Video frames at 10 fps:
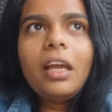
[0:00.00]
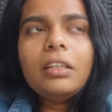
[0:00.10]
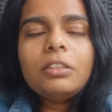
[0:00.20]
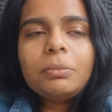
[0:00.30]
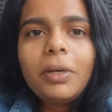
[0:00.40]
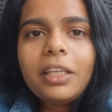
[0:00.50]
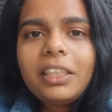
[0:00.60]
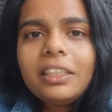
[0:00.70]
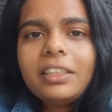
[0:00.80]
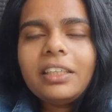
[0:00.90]
and
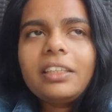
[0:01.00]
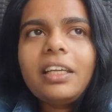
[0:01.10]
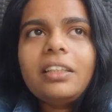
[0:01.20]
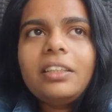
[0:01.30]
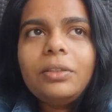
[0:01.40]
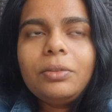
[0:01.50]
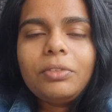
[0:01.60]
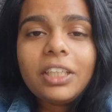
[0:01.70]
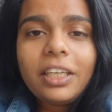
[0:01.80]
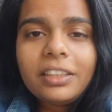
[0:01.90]
smiling like at the
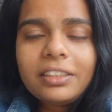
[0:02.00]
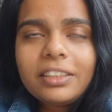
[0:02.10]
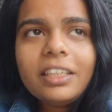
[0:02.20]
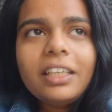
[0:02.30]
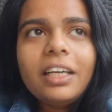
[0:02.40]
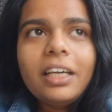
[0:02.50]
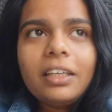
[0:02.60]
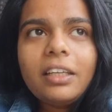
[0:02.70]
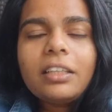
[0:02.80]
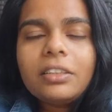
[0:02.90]
very end.
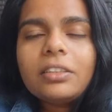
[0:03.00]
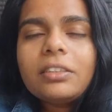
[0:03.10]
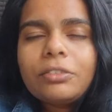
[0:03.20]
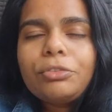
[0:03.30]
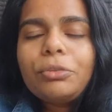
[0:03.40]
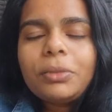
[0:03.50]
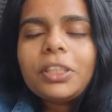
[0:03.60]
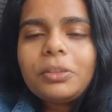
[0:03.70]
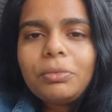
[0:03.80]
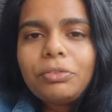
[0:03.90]
Like few
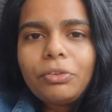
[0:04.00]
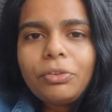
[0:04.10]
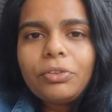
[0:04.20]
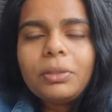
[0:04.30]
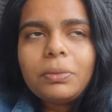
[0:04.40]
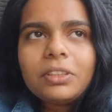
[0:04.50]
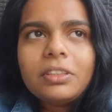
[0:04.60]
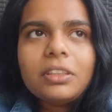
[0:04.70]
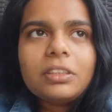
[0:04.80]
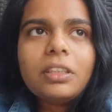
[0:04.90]
minutes before the
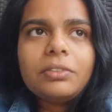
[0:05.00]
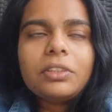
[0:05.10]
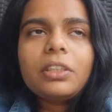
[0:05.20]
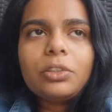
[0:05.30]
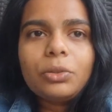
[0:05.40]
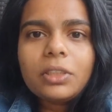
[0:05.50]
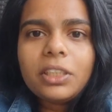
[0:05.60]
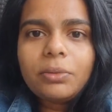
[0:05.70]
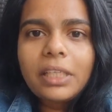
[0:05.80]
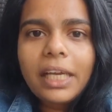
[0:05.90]
presentation, I was like
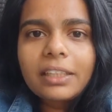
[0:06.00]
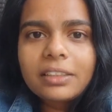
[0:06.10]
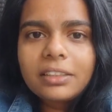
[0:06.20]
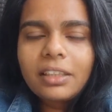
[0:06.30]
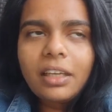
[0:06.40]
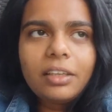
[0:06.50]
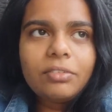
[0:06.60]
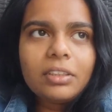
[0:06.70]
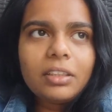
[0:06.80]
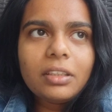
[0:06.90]
totally relaxed and
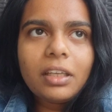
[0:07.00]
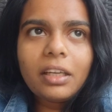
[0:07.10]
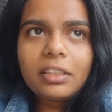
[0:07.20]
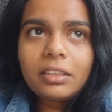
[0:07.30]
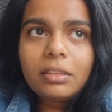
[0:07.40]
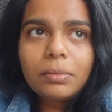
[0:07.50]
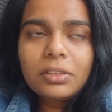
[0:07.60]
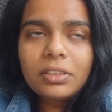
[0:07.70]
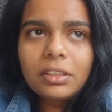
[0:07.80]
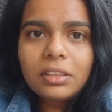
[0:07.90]
everything. And I did the
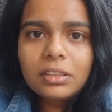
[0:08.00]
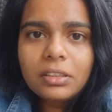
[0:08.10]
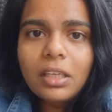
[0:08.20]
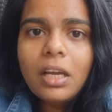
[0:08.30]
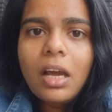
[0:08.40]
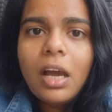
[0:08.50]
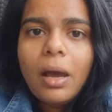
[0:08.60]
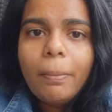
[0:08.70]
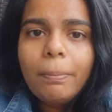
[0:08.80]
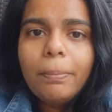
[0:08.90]
presentation,
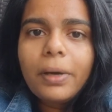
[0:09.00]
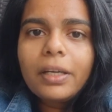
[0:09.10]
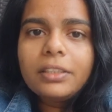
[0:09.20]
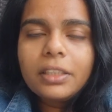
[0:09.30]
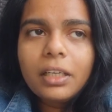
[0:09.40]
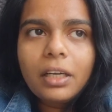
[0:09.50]
but